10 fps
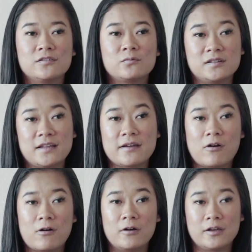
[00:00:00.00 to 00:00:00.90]
is what they
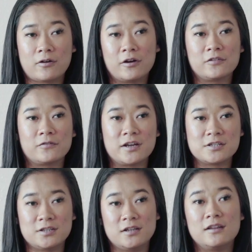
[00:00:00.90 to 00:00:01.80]
call
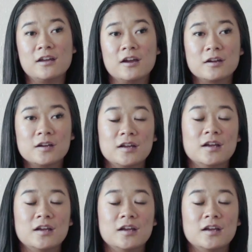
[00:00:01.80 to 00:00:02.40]
incarceration in there,